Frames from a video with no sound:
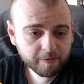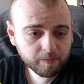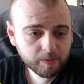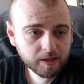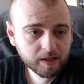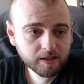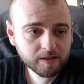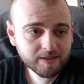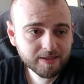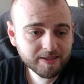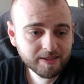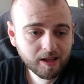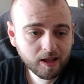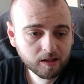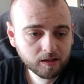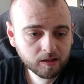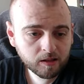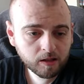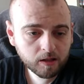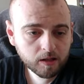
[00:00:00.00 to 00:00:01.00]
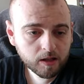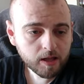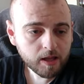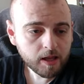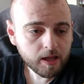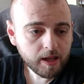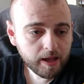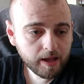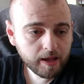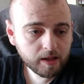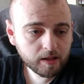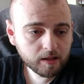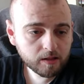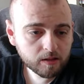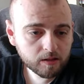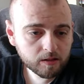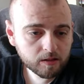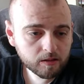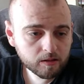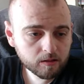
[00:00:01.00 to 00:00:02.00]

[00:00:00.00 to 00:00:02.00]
million starter. And